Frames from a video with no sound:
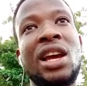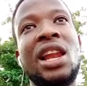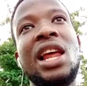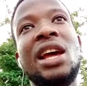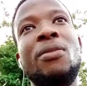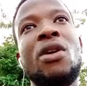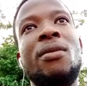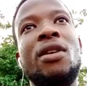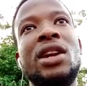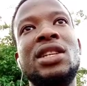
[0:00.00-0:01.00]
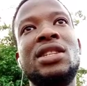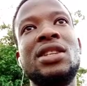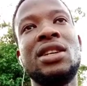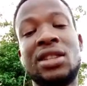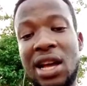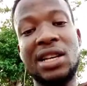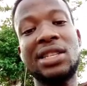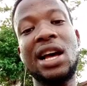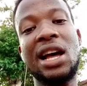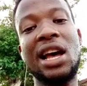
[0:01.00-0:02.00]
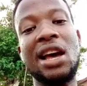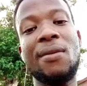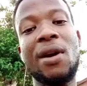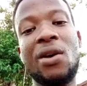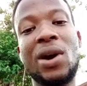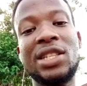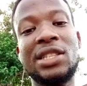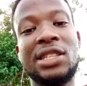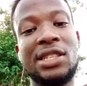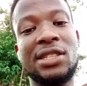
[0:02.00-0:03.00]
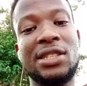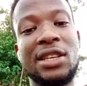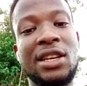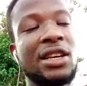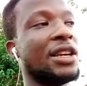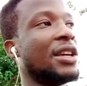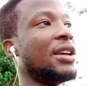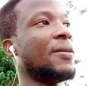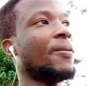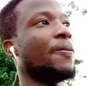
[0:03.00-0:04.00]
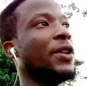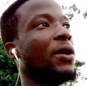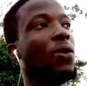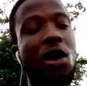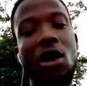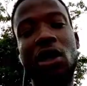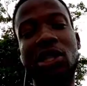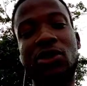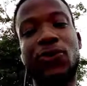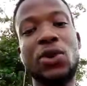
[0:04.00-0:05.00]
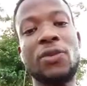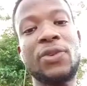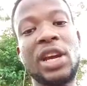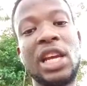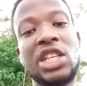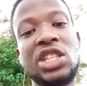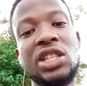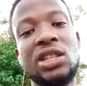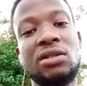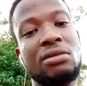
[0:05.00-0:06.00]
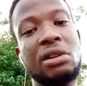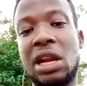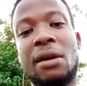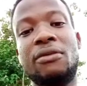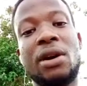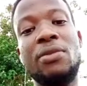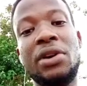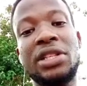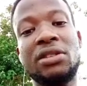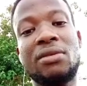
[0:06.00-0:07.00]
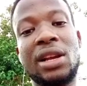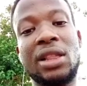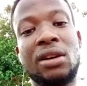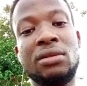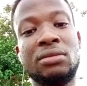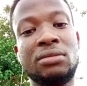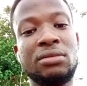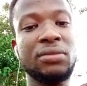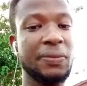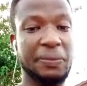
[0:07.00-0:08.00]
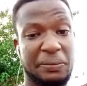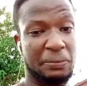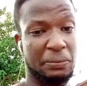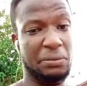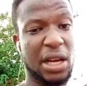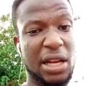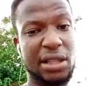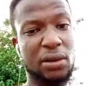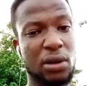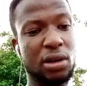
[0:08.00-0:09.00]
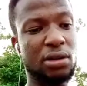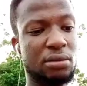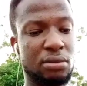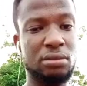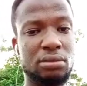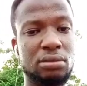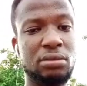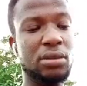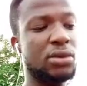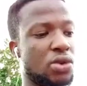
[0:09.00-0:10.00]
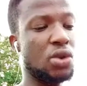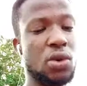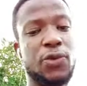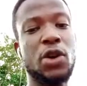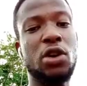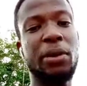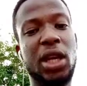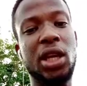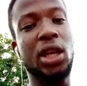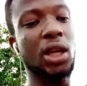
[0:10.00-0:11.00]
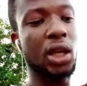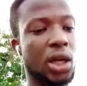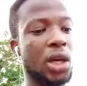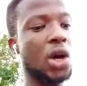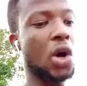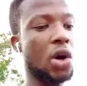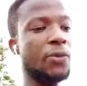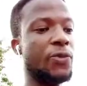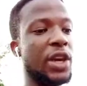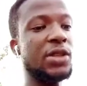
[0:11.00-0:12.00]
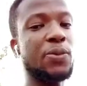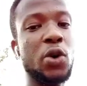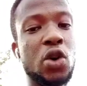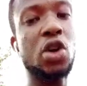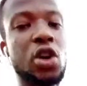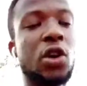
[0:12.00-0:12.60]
and learn more about it. That's what it is. The world is full of energy, and I'm vibrating right now. That's the word. So follow me on Facebook,